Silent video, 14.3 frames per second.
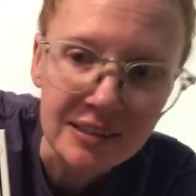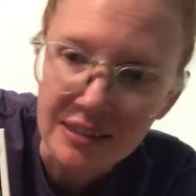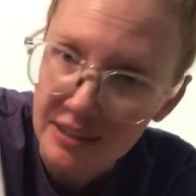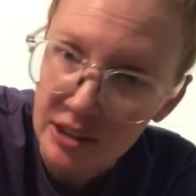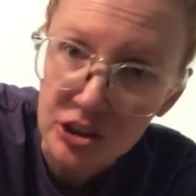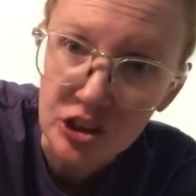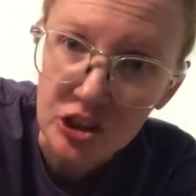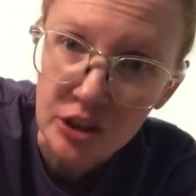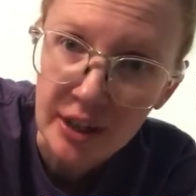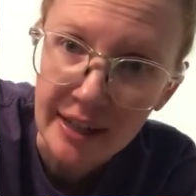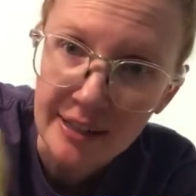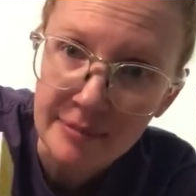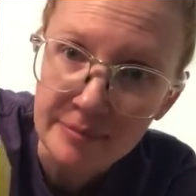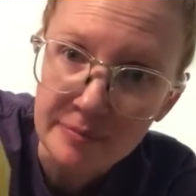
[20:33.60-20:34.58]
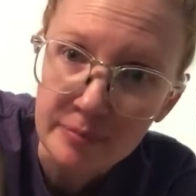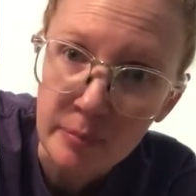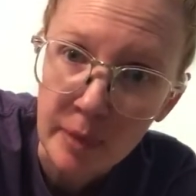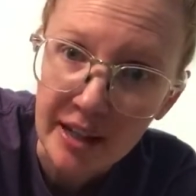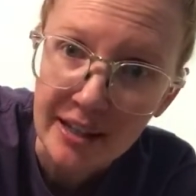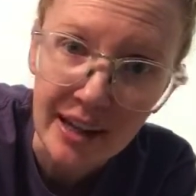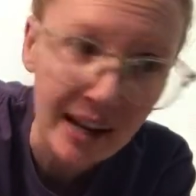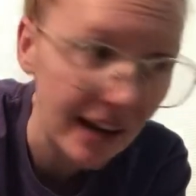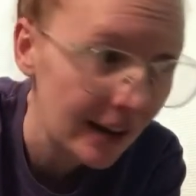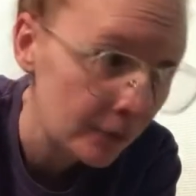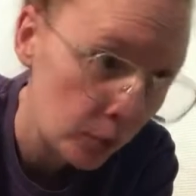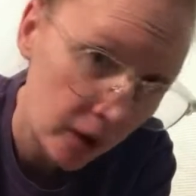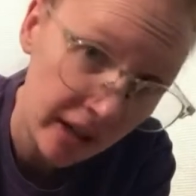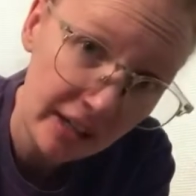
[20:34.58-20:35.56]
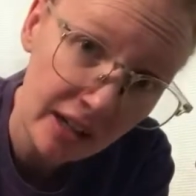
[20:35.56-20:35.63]
It's just great. But I have
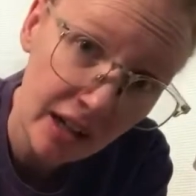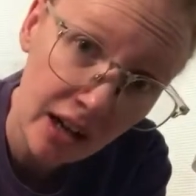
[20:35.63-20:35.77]
one